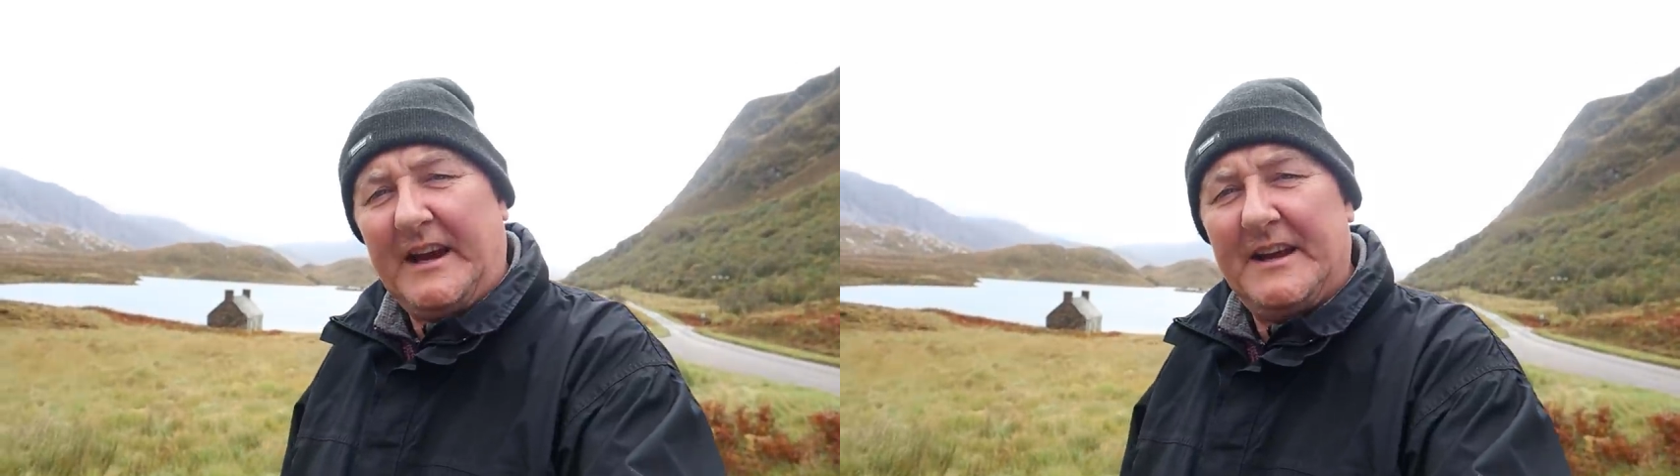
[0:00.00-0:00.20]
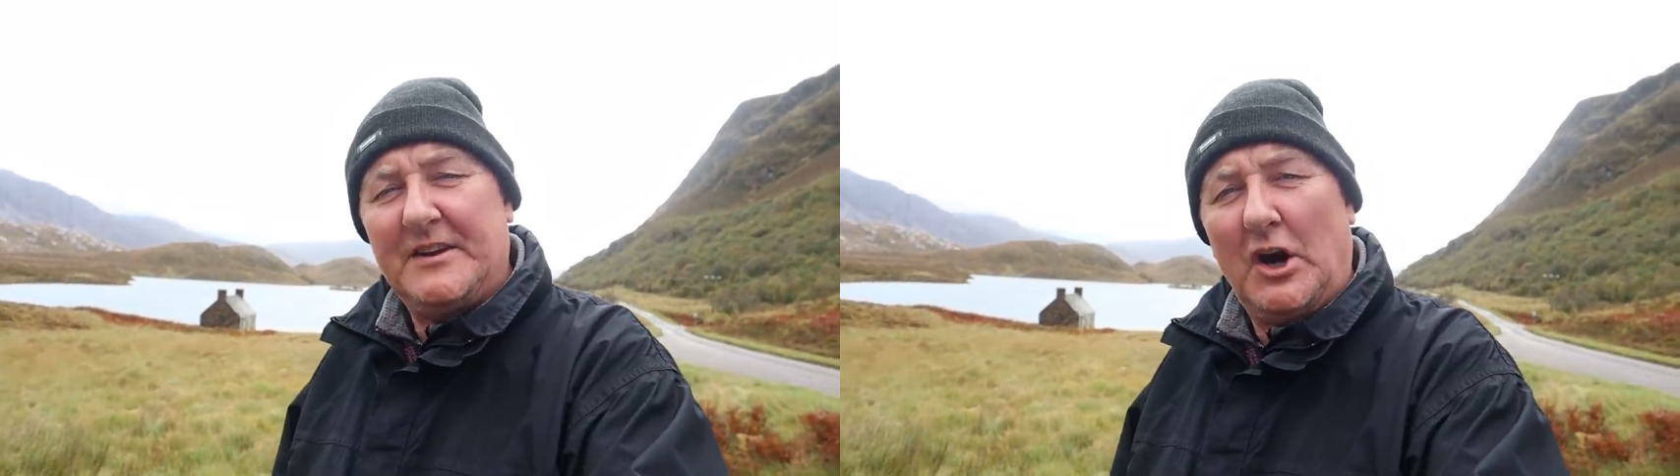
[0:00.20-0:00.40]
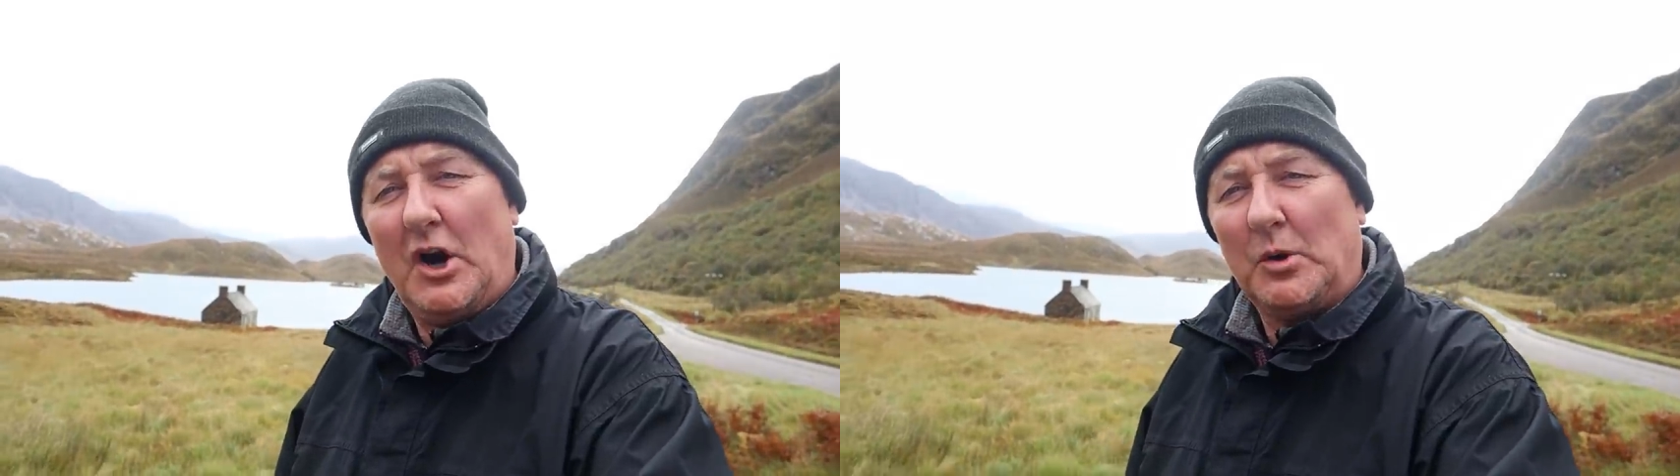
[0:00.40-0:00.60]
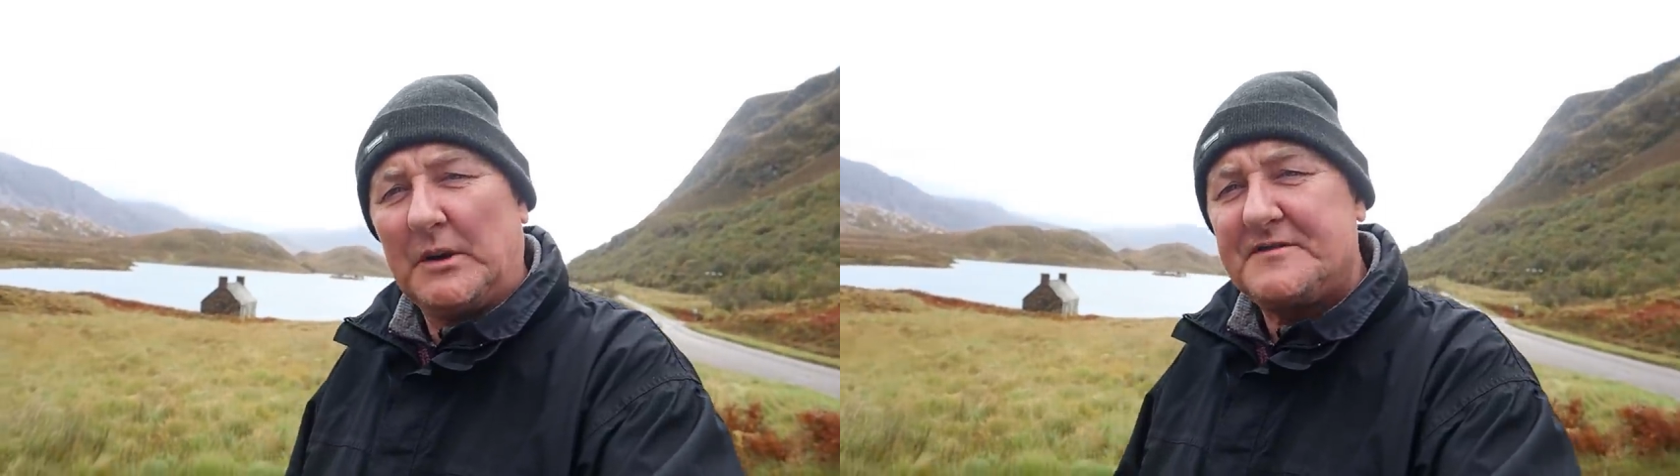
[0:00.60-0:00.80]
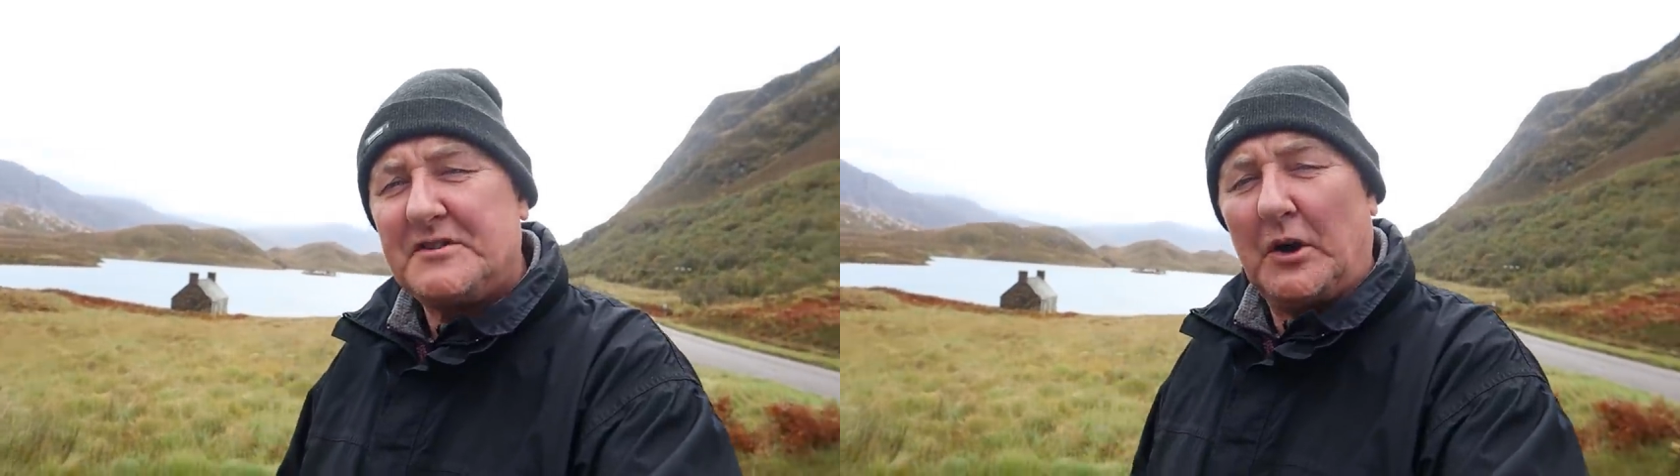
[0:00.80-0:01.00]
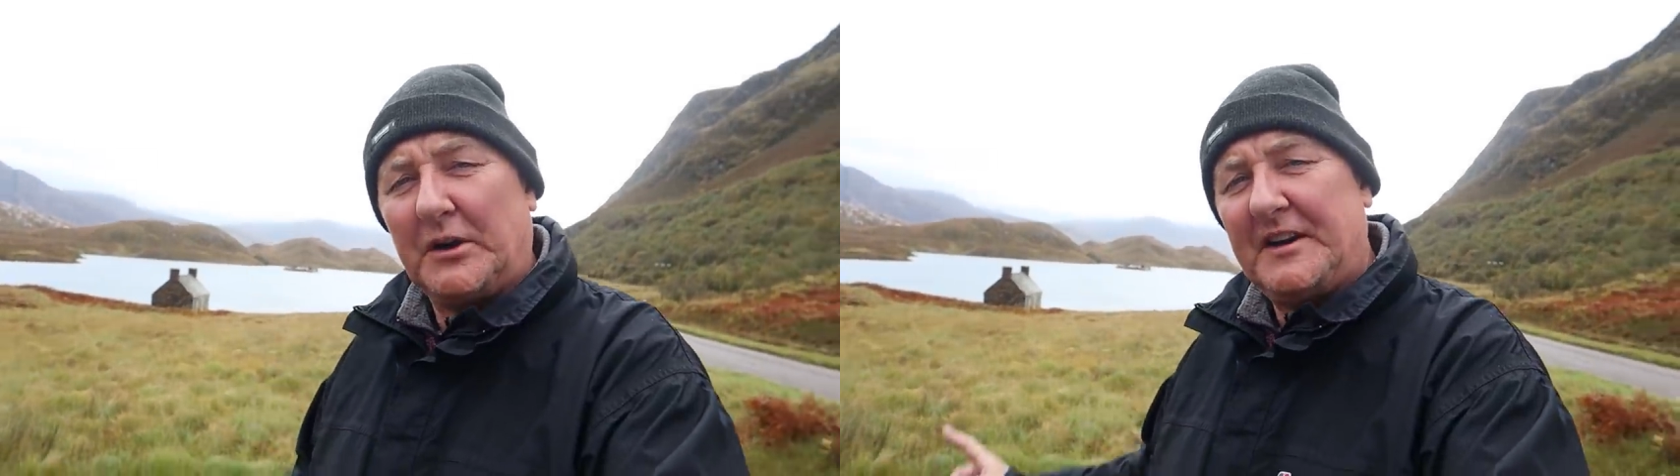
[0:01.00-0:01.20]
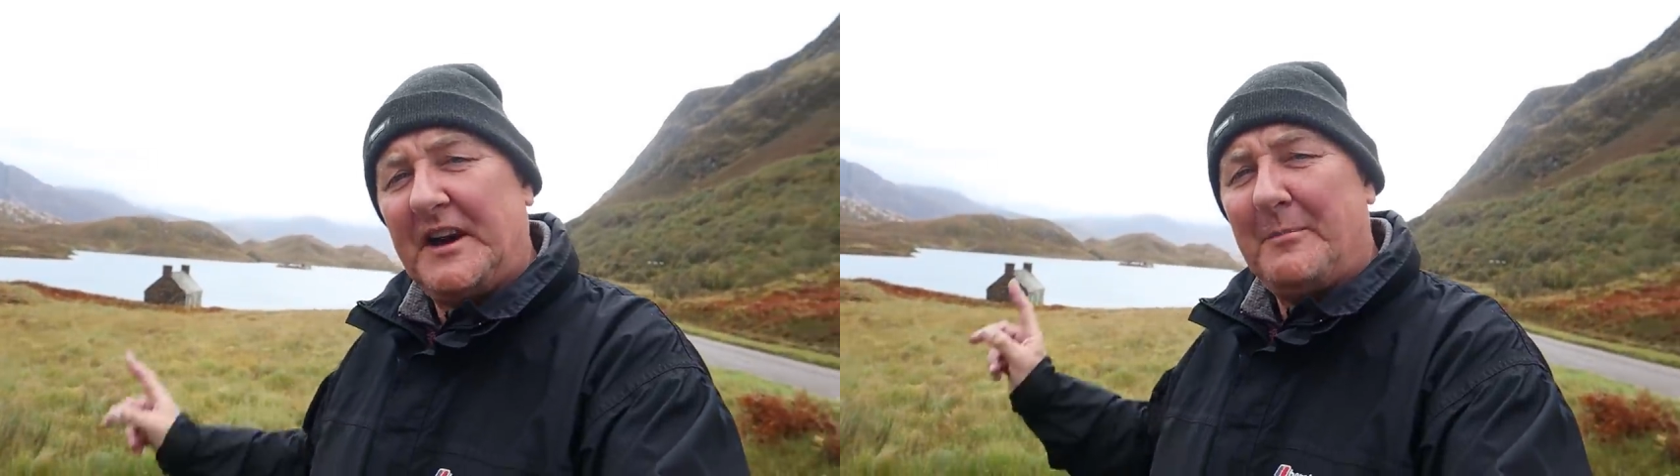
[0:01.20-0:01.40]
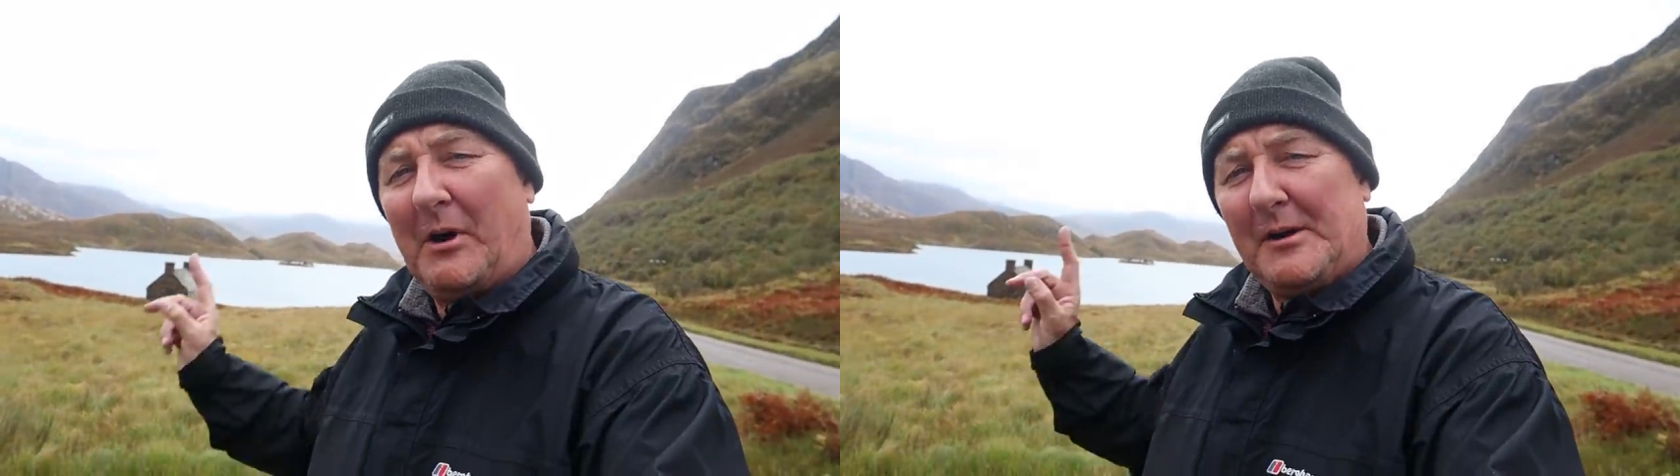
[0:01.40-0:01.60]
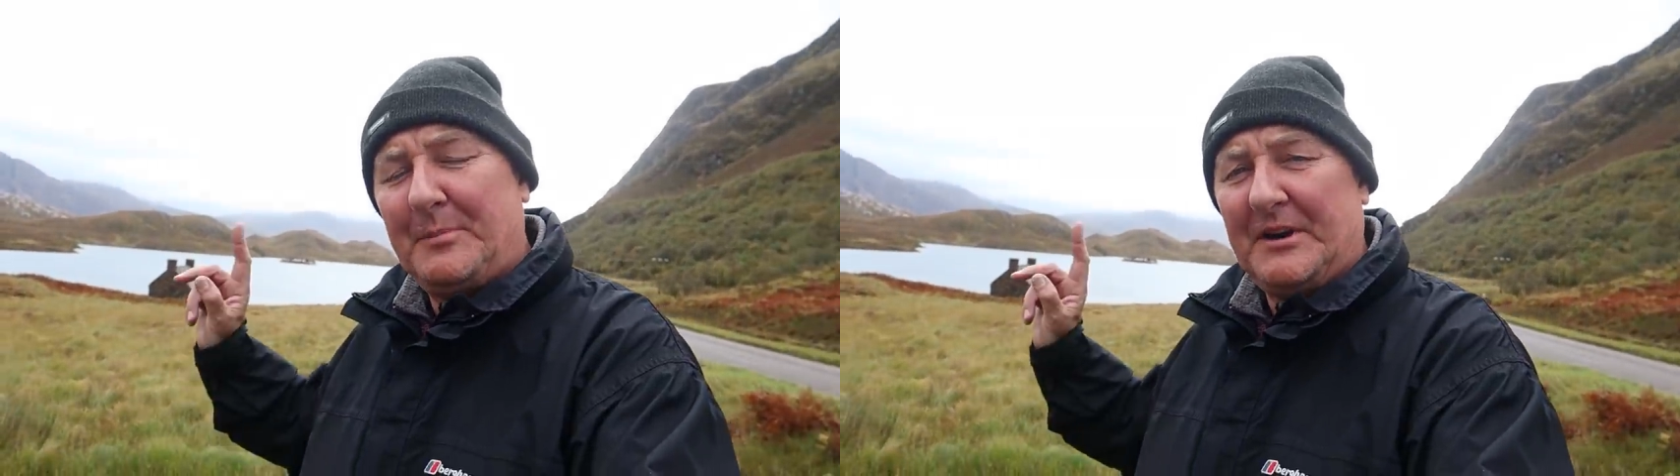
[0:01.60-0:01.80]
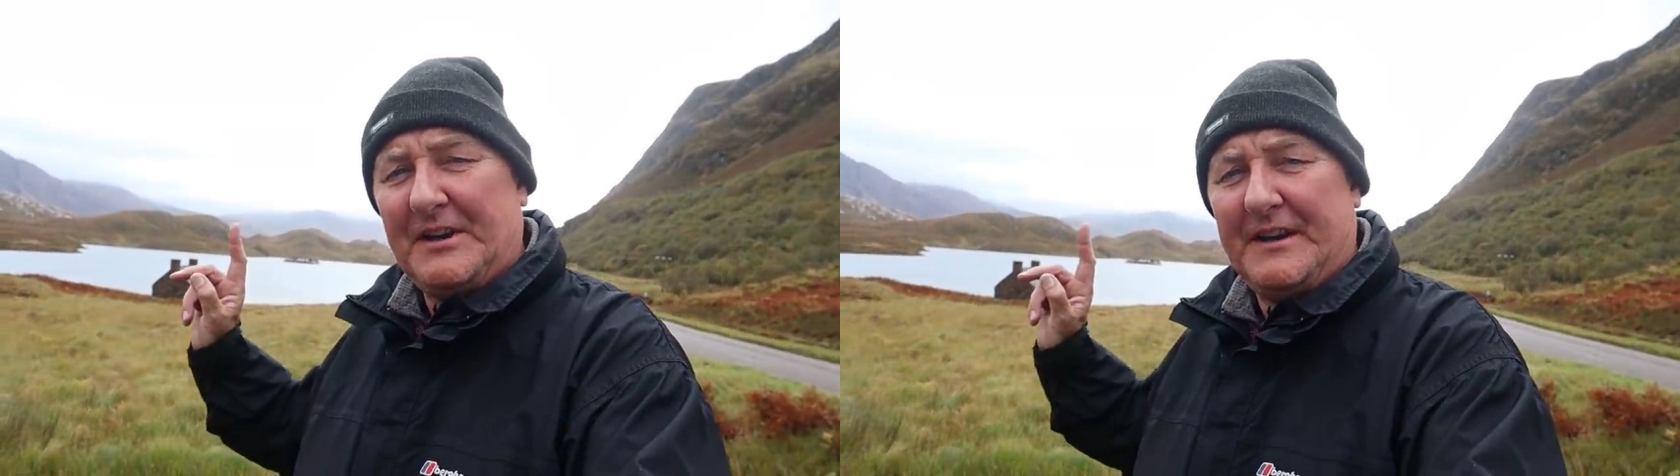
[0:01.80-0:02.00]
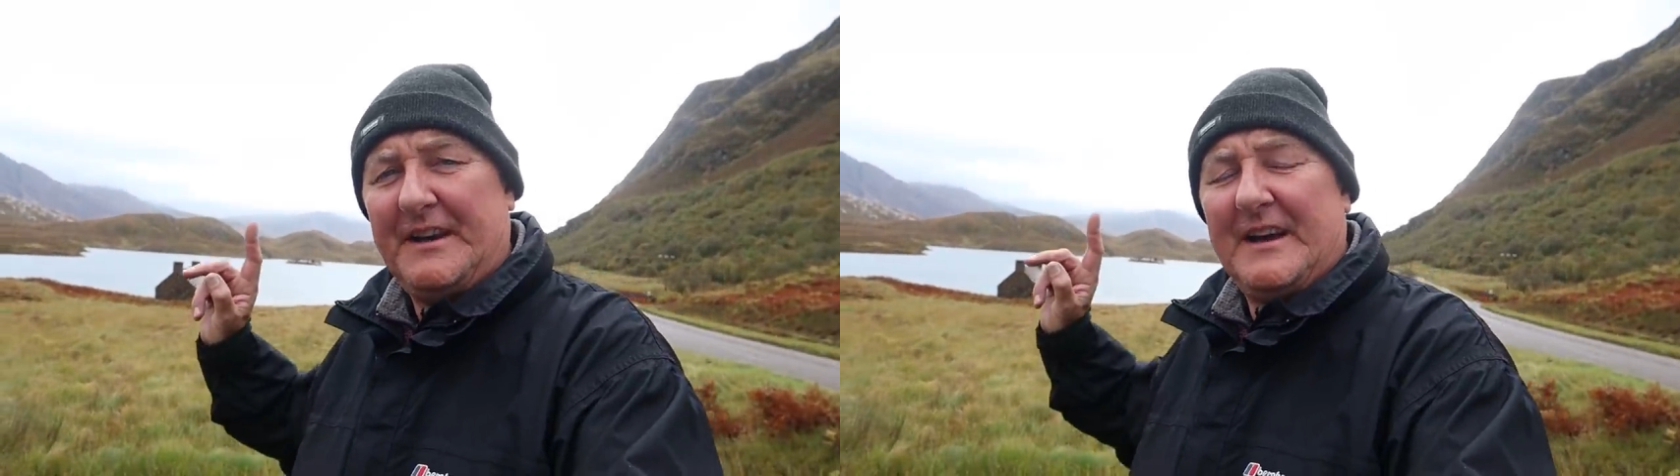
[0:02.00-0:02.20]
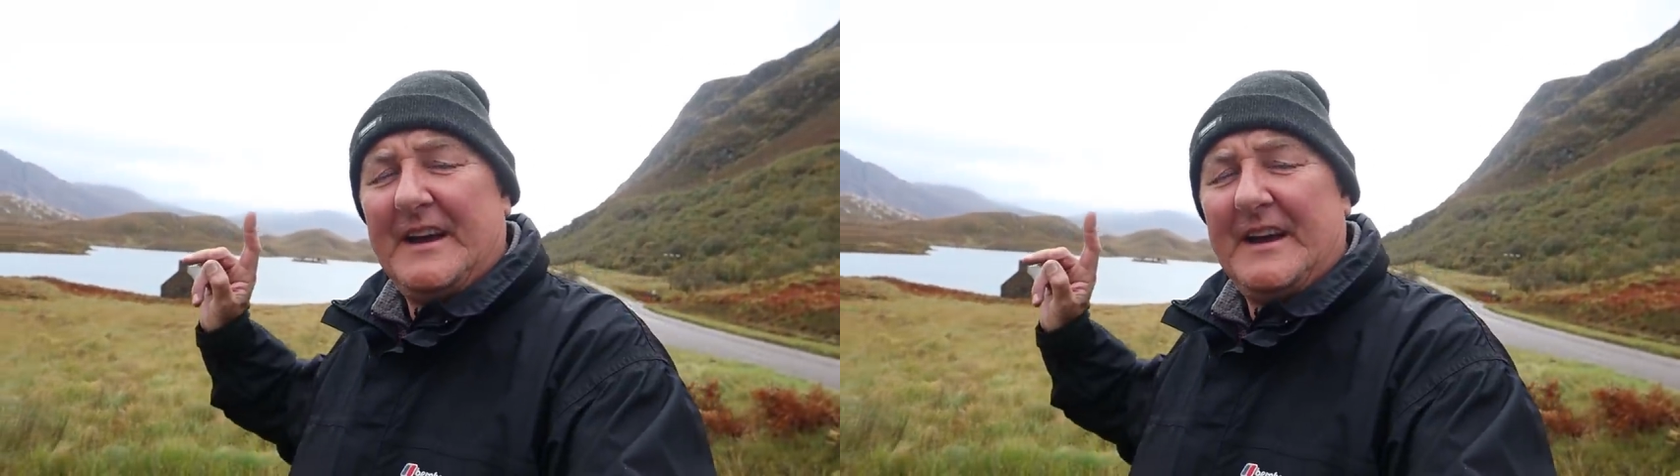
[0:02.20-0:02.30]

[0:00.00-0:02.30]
in the whole of Scotland in my opinion.